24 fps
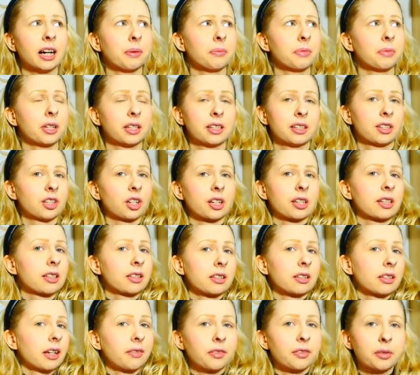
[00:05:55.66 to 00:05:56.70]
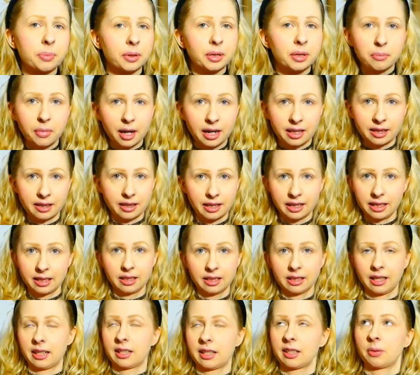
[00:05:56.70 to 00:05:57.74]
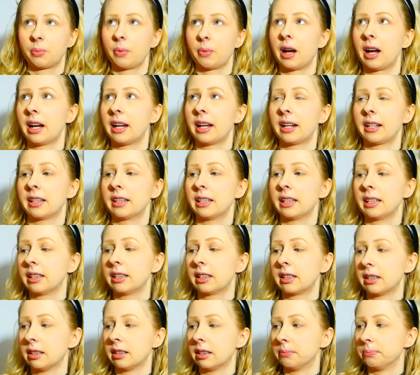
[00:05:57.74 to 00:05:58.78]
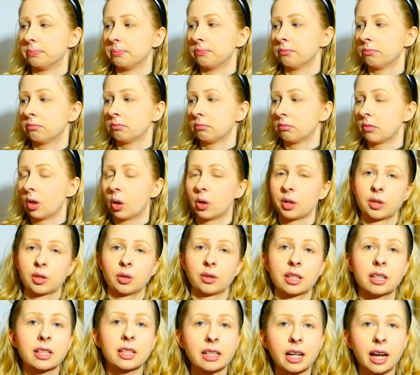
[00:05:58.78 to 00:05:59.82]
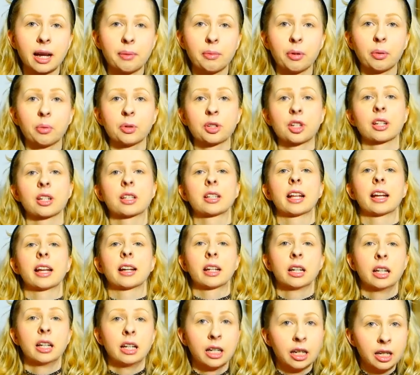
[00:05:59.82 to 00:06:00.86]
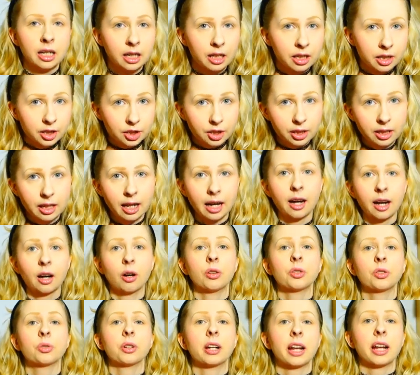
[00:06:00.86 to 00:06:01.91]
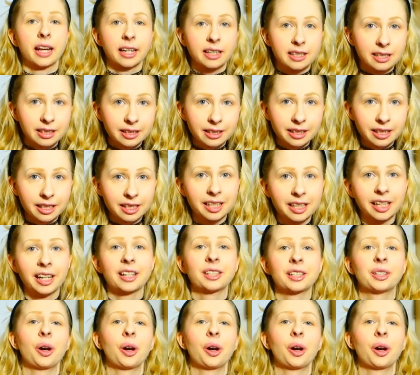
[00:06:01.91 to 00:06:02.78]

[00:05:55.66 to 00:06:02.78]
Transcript: It's just never been my thing. That's why I think also this time I will just like chill out, relax it, and